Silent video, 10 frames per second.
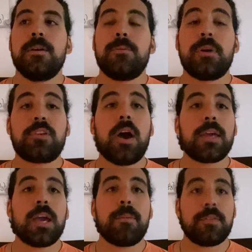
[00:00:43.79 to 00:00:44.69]
We're
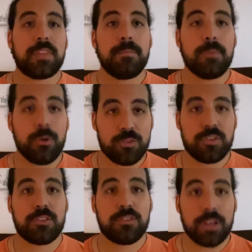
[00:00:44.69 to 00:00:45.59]
talking about the most
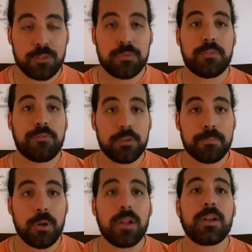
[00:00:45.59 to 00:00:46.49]
successful
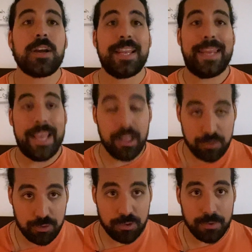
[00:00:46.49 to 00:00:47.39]
footballer in
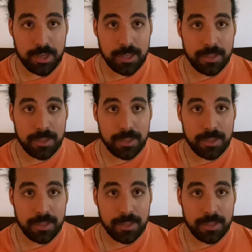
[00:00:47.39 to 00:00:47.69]
history